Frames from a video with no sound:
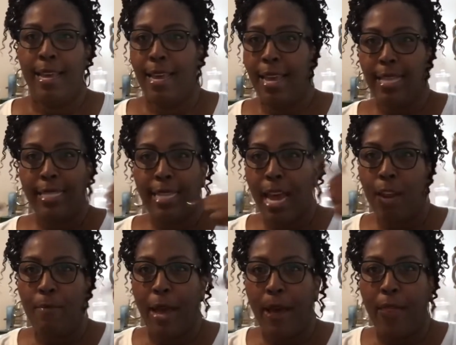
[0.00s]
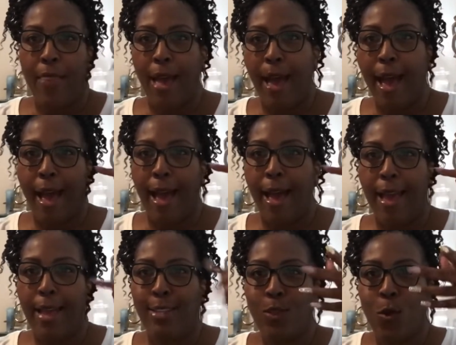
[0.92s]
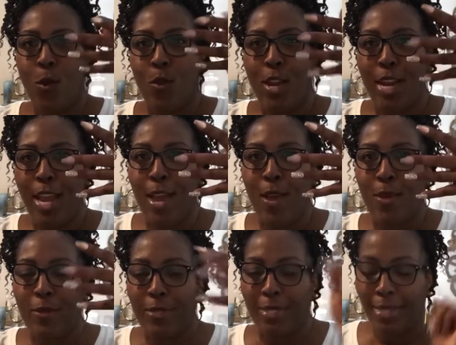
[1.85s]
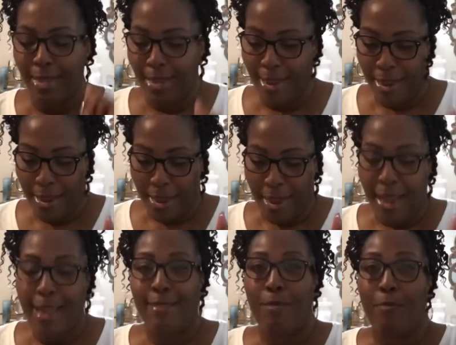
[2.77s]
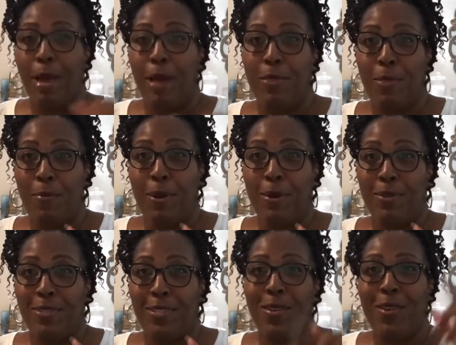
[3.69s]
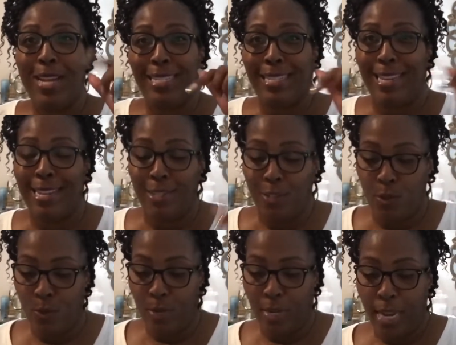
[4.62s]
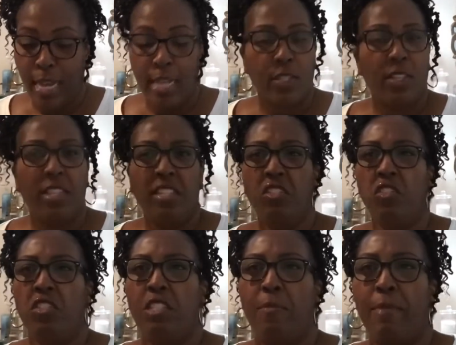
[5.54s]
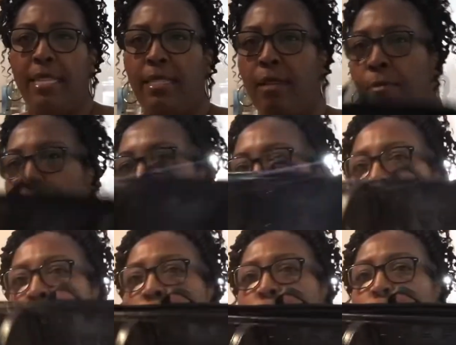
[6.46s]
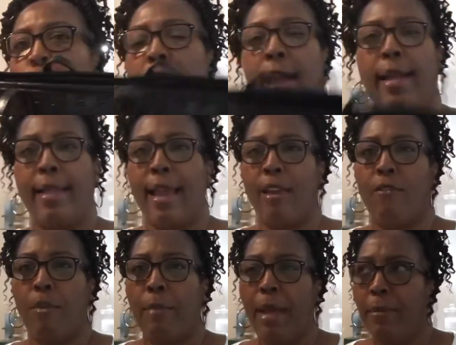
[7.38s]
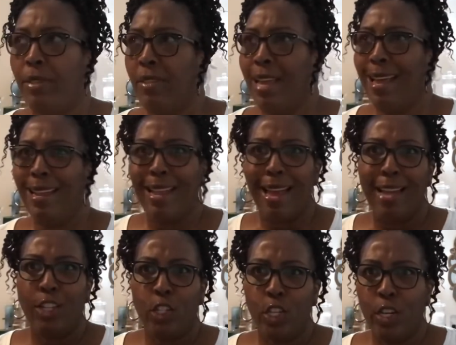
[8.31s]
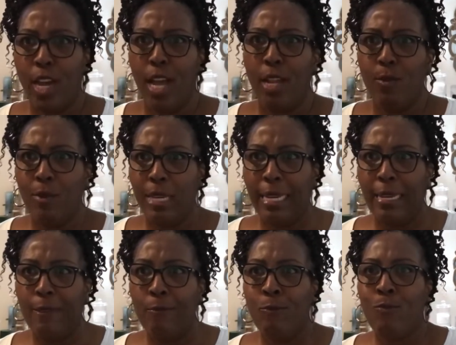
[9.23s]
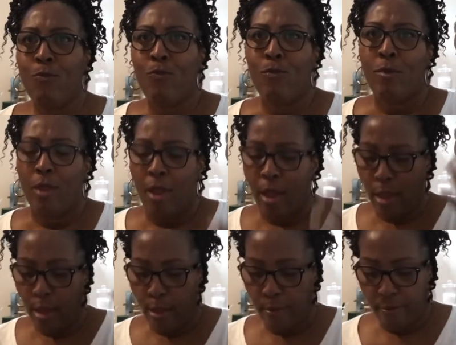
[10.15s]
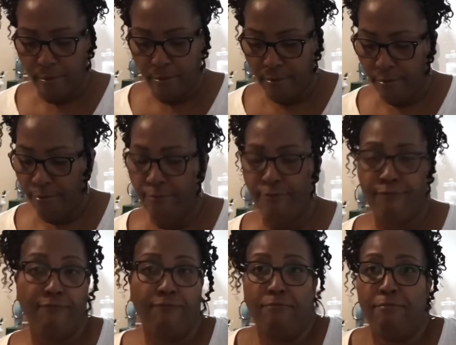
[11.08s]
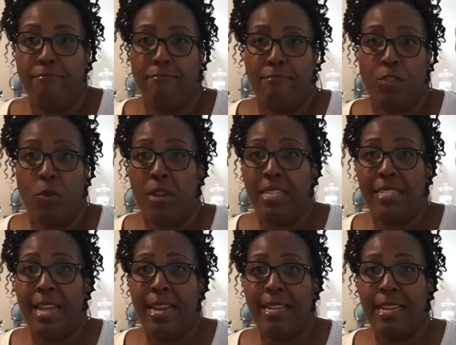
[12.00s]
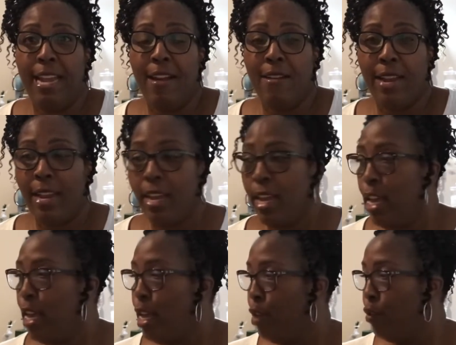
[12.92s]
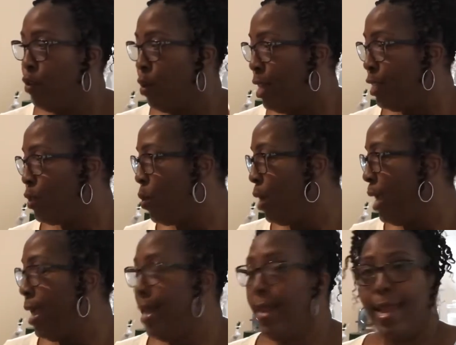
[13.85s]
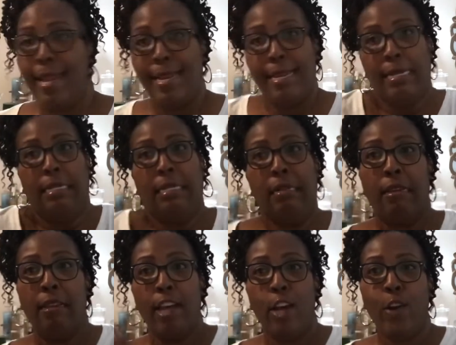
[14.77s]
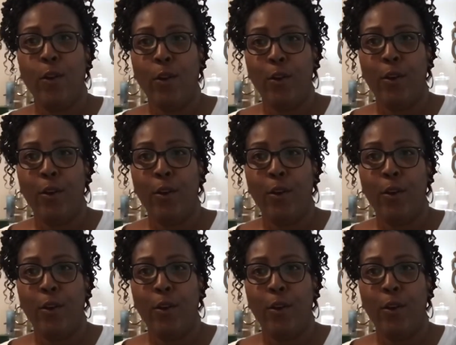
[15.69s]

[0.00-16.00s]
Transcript: it's not about the eyes or the nails. It's about the purse. So let's get into it. So this is just a basic black coat. I got it from Amazon last year, Halloween. So I decided to carry it. So let's go ahead and declutter